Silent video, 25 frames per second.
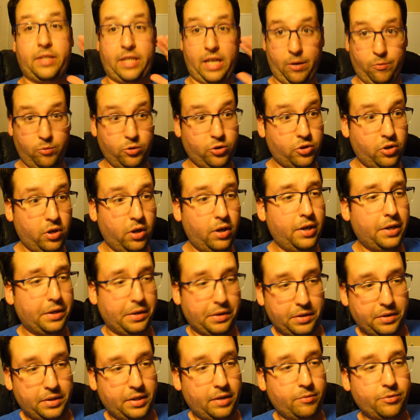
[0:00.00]
That was good.
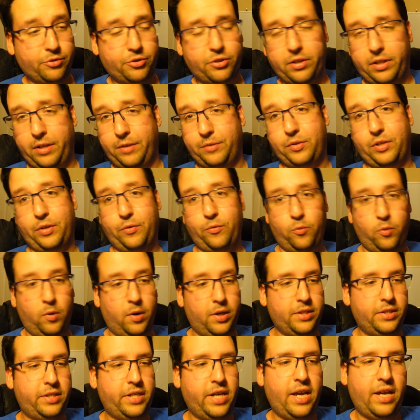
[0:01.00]
That was good. That was like
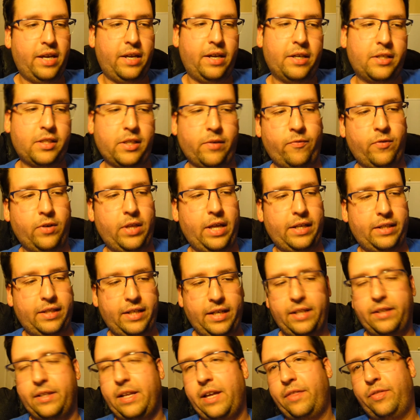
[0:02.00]
one take, except for like
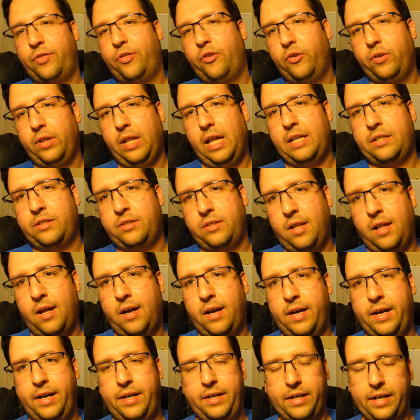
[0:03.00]
that third last
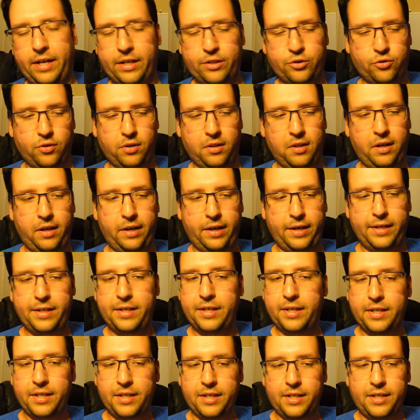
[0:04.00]
line, extra line.
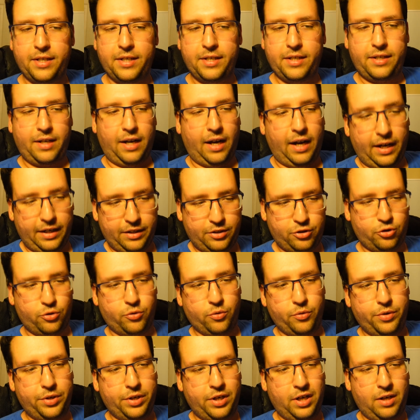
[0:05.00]
I
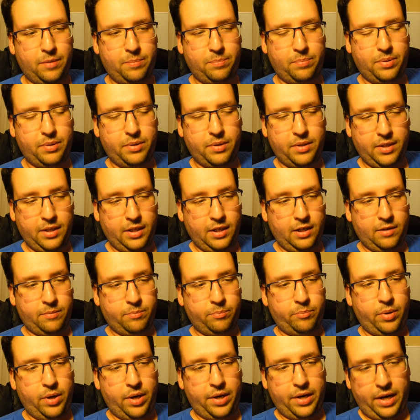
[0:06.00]
screwed up,
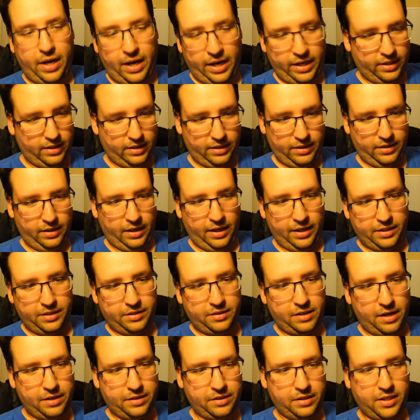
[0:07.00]
but I
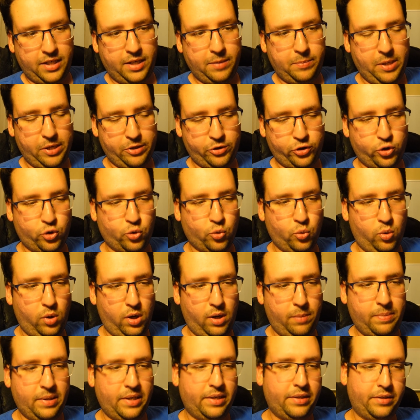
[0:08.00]
decided to keep that screw
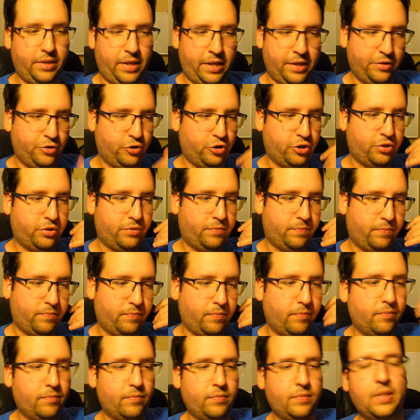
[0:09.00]
up and just
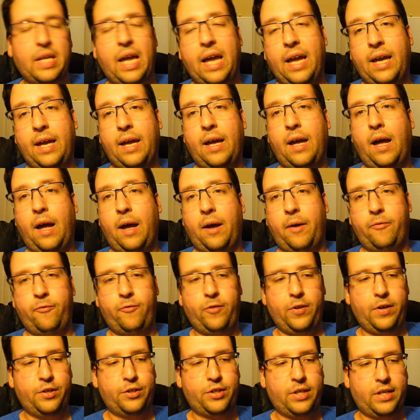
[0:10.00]

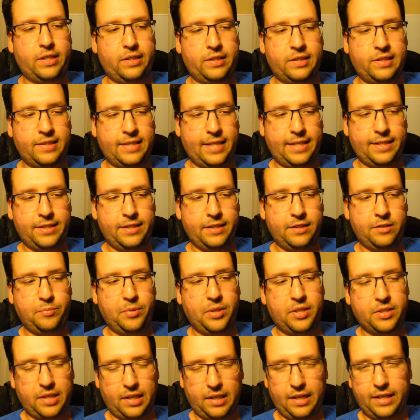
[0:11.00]
finish that sentence
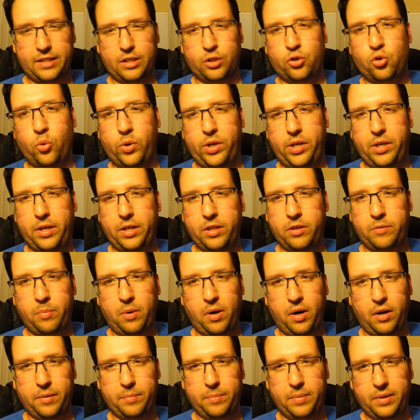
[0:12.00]
because I like the 29th
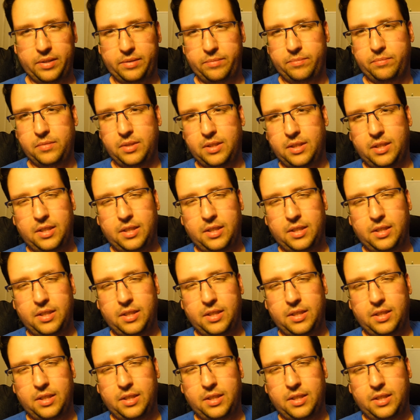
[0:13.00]
part, but